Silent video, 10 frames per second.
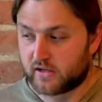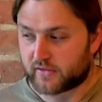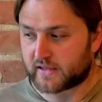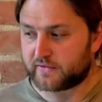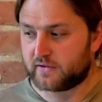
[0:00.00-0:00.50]

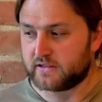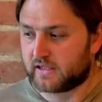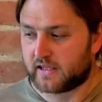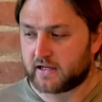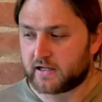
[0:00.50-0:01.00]
Thankfully,
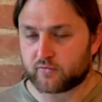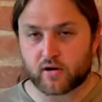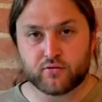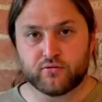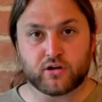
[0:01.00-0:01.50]
kicking
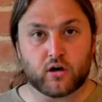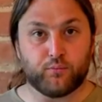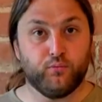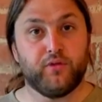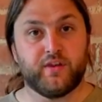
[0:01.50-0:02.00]
around
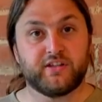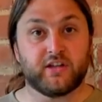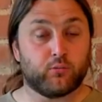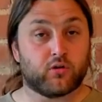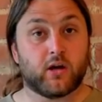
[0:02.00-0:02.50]
up with this
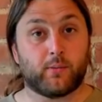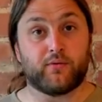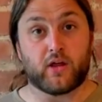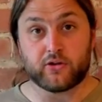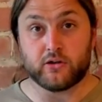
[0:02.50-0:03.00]
set were a couple
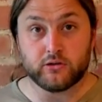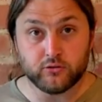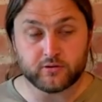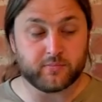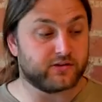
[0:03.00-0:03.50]
of other
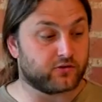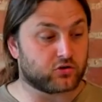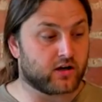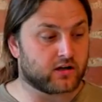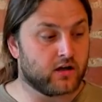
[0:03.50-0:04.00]
loose bits of
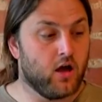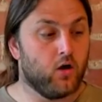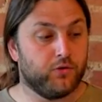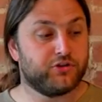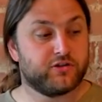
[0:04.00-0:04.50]
track
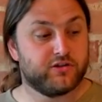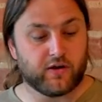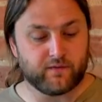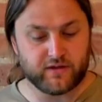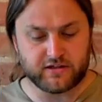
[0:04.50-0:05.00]
which
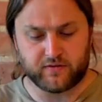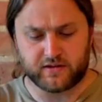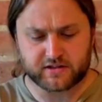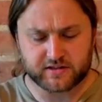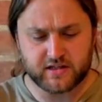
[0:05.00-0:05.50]
don't fit in
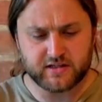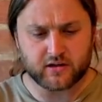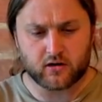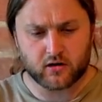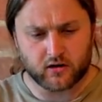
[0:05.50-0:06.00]
this, because these
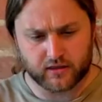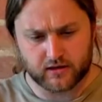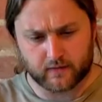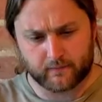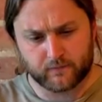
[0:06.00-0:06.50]
are, I
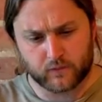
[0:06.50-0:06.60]
think,